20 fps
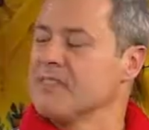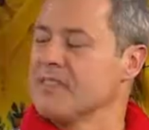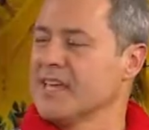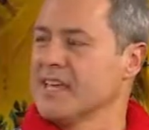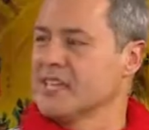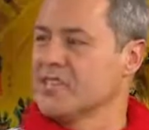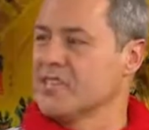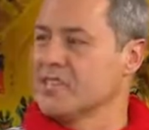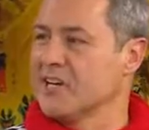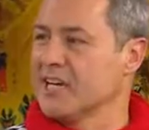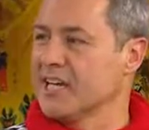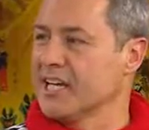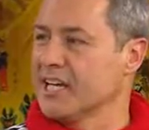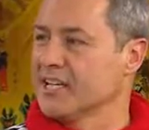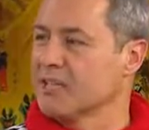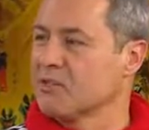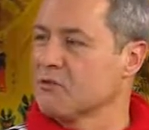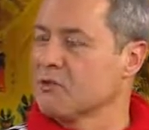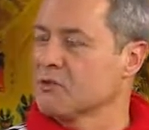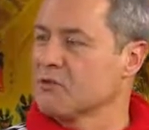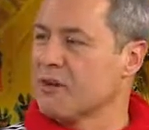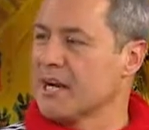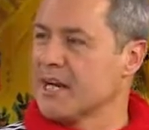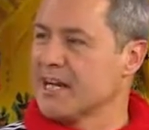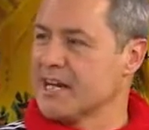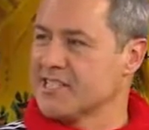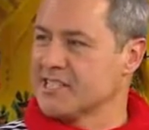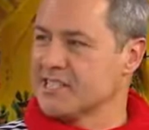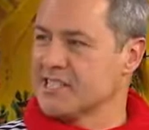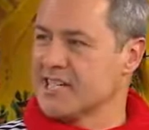Thanks, Scotty. And look, with great
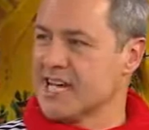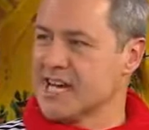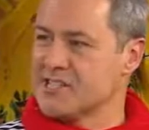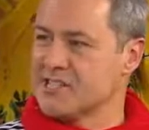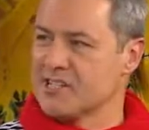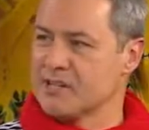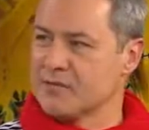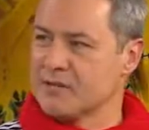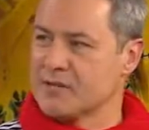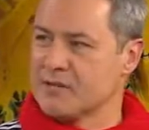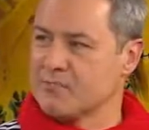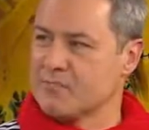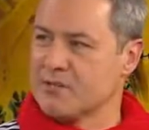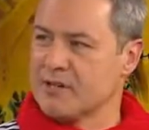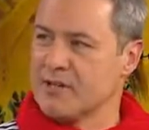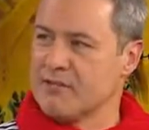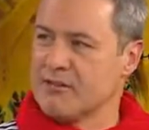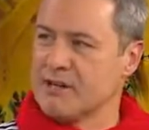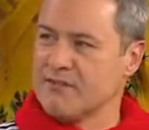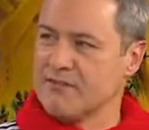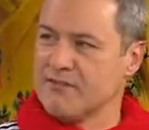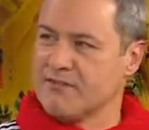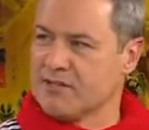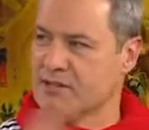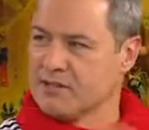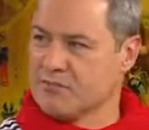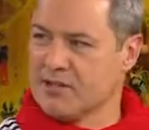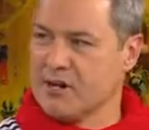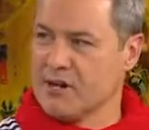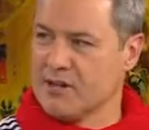hesitation, I'm going to bring you over for
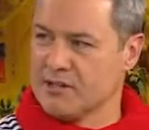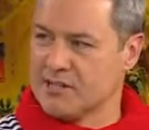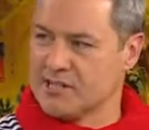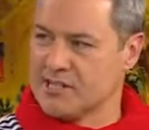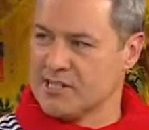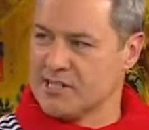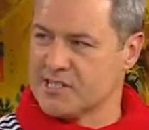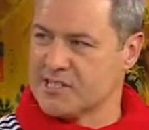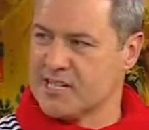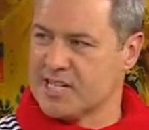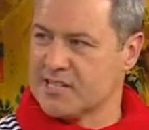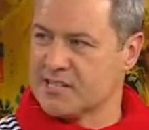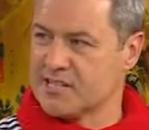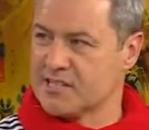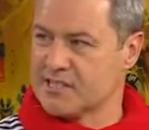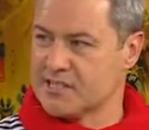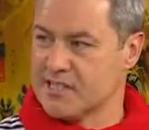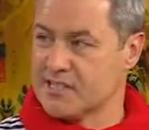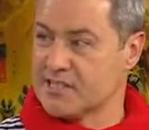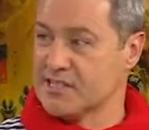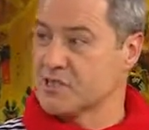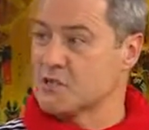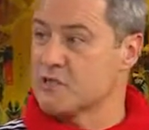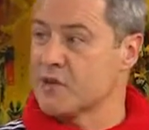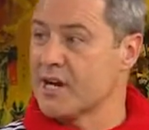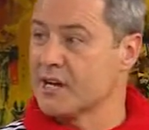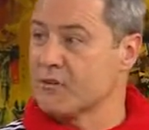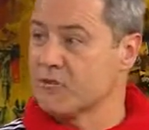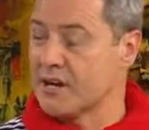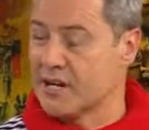the rollers in a sec because these are
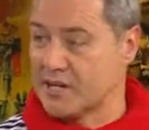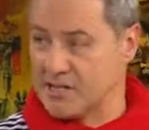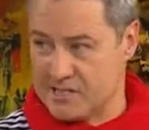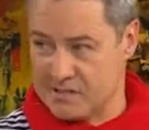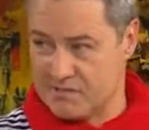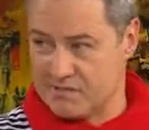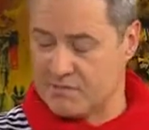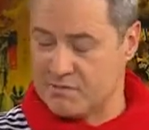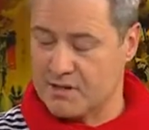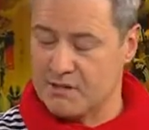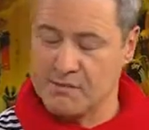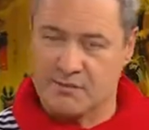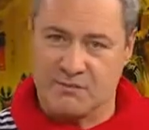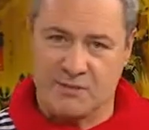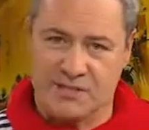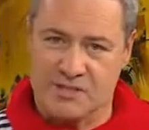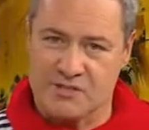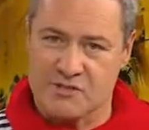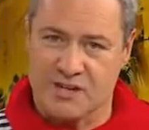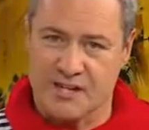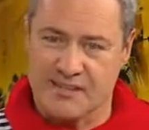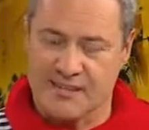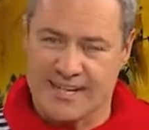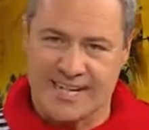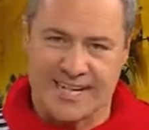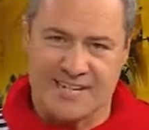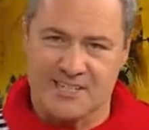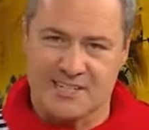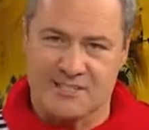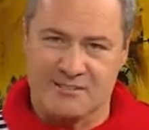track riders. You'll probably want to try that
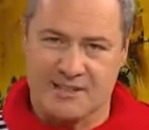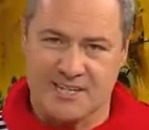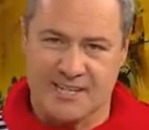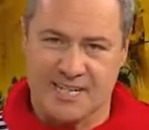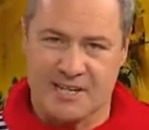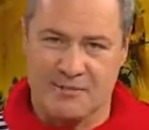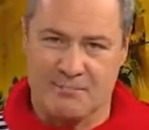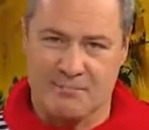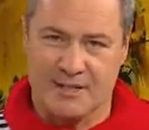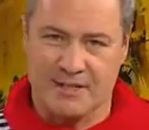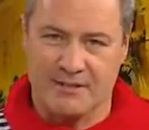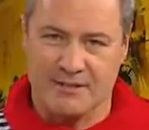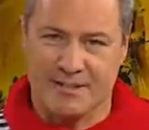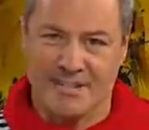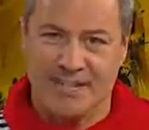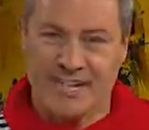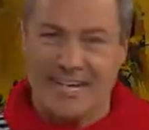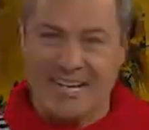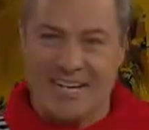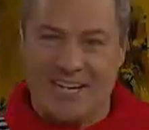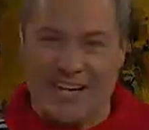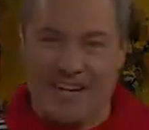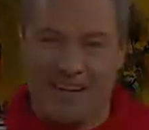out too. I can't bear it.